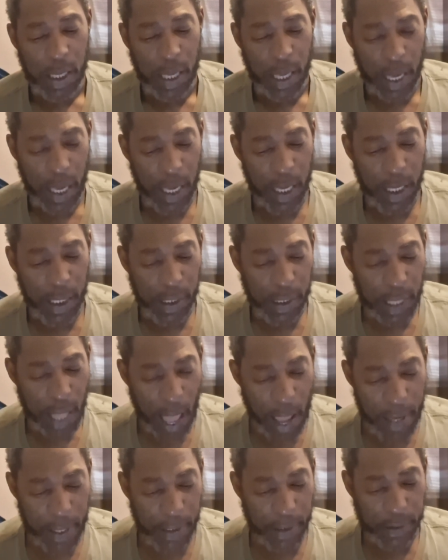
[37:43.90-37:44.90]
and
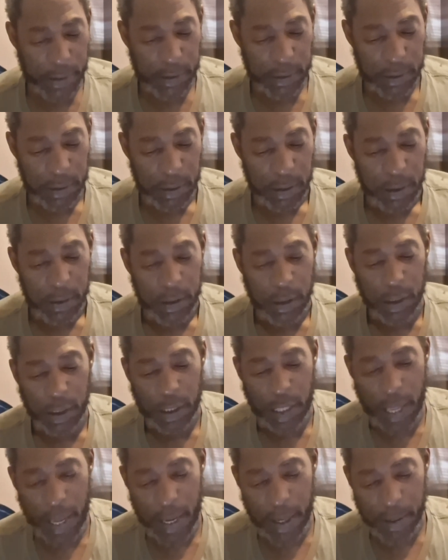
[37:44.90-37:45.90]
light the
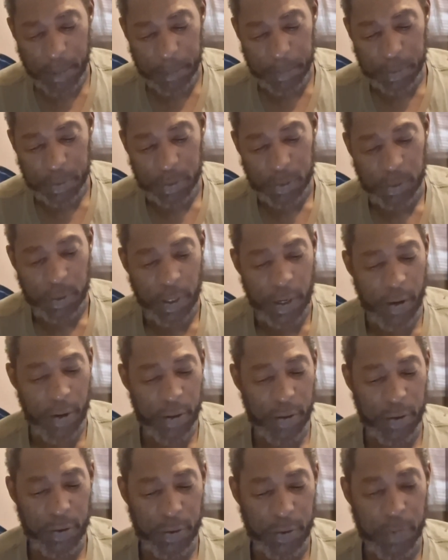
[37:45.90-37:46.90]
lamps
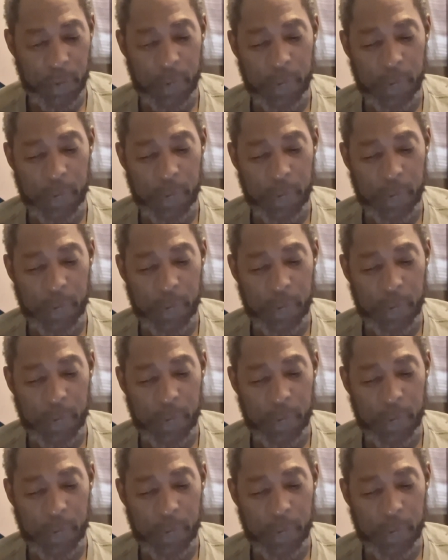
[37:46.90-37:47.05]
thereof.